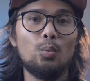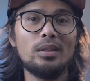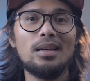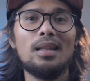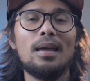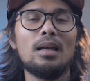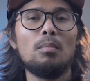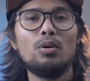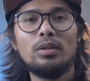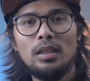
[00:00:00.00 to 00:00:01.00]
What I like
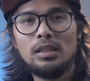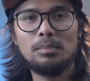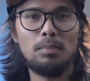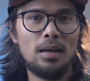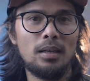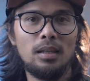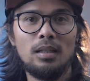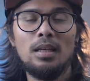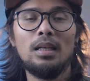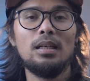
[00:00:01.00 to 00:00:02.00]
about this plugin
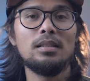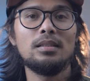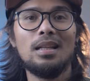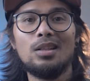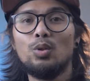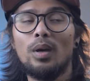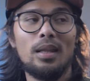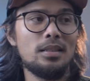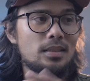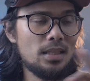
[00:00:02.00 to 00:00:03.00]
is that you
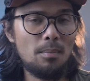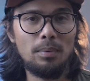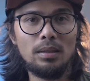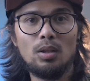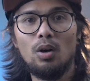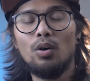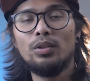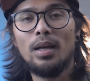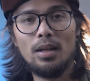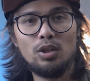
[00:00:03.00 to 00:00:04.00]
can snap it on
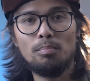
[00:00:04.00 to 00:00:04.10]
the other